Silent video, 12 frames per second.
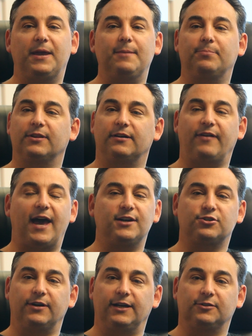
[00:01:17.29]
people that have
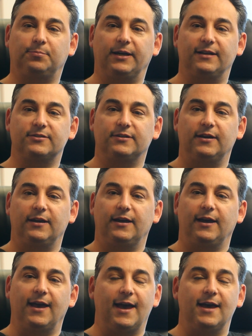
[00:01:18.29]
had transplants
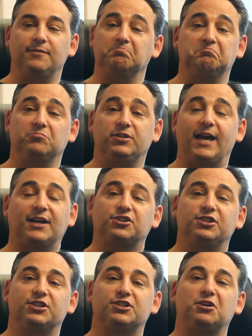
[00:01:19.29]
and you
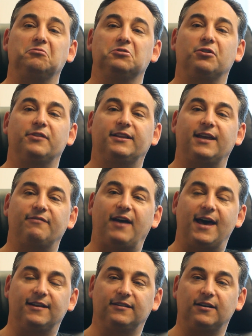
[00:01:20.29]
actually just don't know that they've
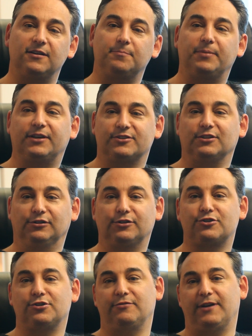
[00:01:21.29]
had it done because it looks so